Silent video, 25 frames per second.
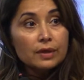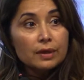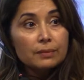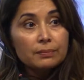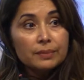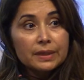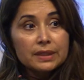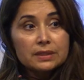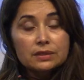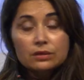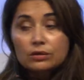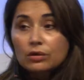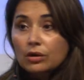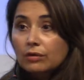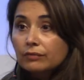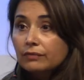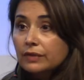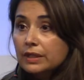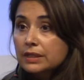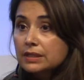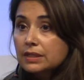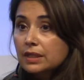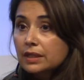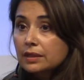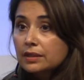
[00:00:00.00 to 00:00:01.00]
done peace and
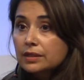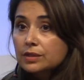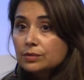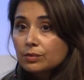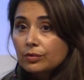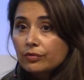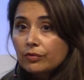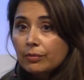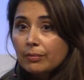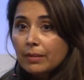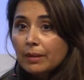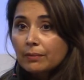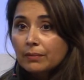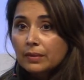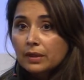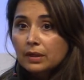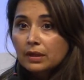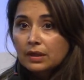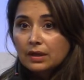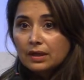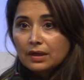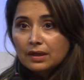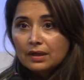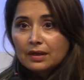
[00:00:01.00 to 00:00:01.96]
conflict studies will remember,